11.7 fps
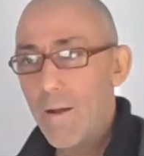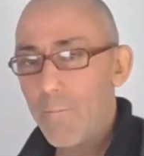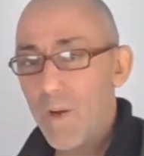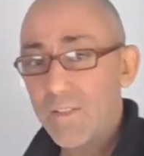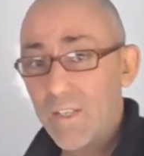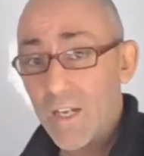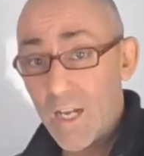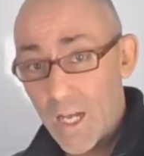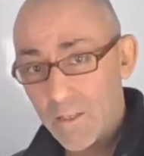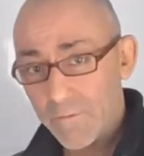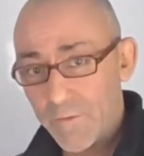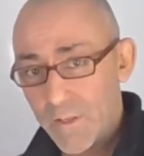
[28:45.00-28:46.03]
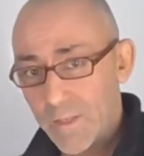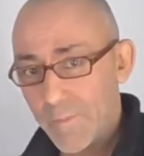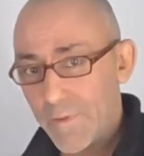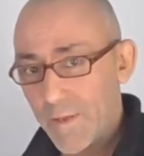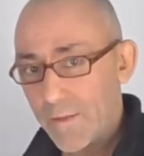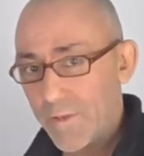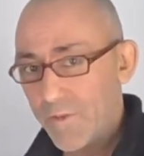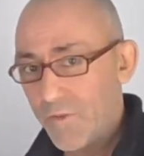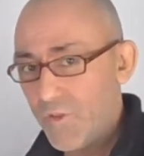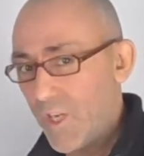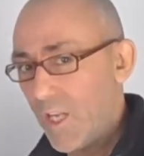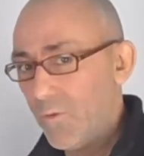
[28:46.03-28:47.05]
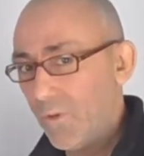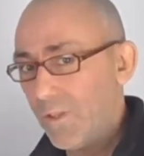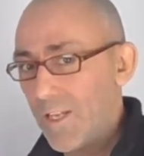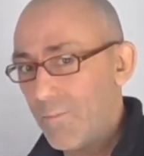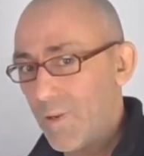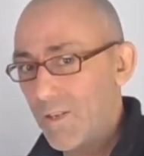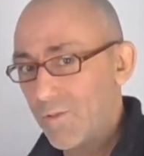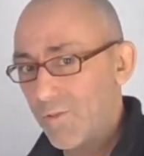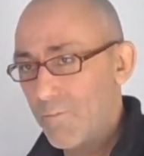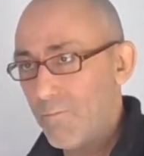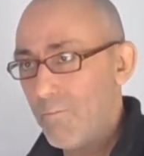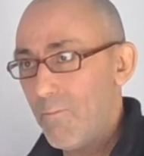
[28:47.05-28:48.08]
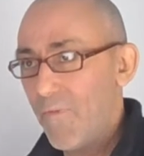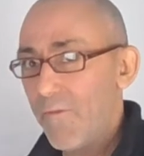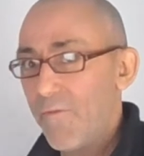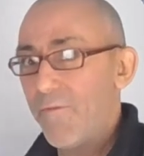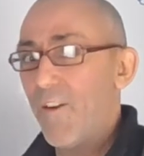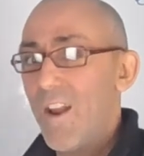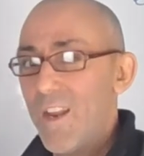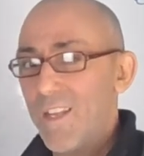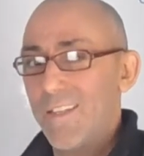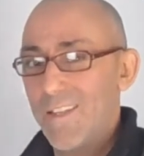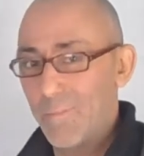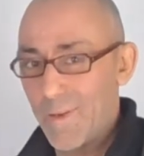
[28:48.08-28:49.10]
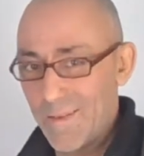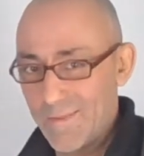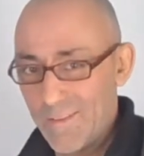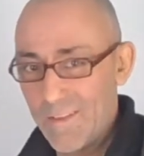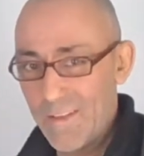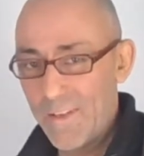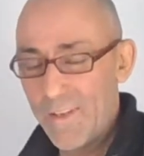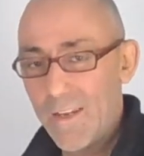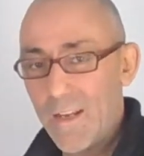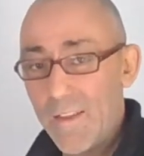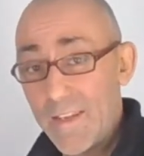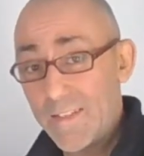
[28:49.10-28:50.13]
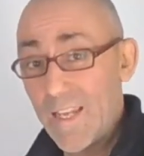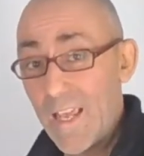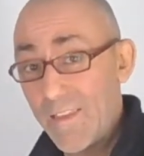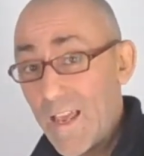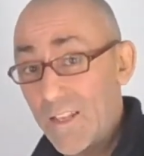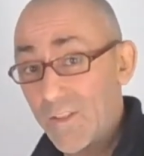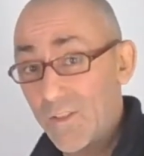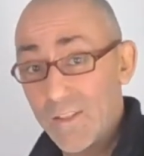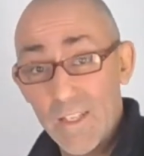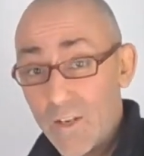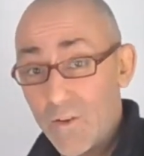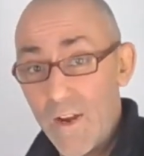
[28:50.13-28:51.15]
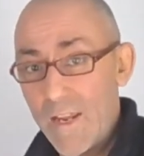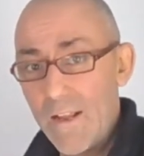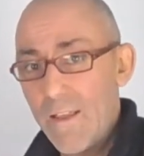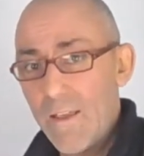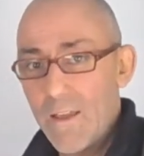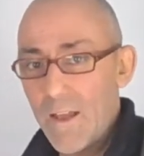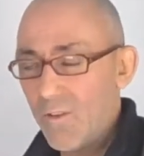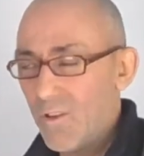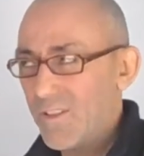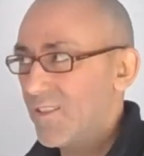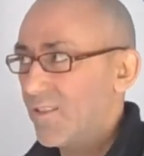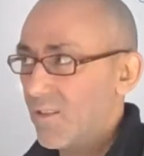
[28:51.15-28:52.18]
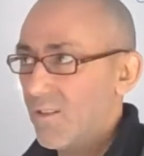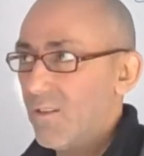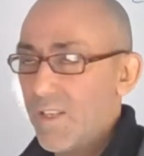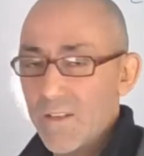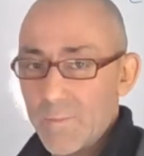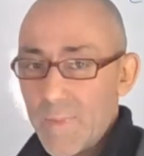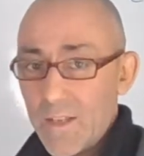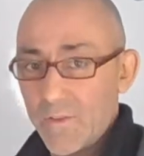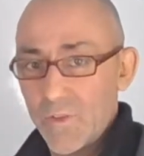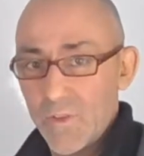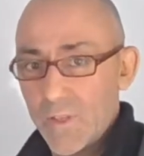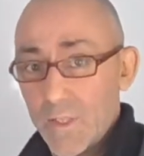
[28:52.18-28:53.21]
But to hunt for something that's genuinely a puzzle, the fun is in the puzzle. And then to get the answer is like, great. And not just to go, here's some answers.